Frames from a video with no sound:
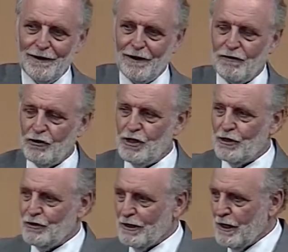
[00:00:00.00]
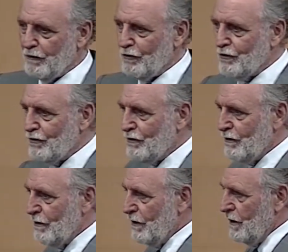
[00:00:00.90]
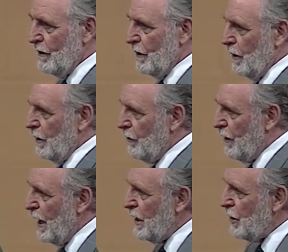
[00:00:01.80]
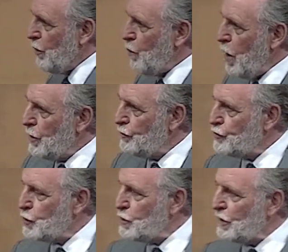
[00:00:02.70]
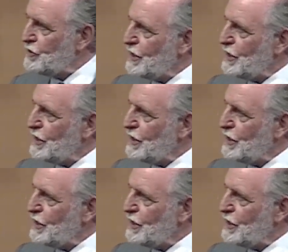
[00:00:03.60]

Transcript: of the Deity lives. They are the ones who can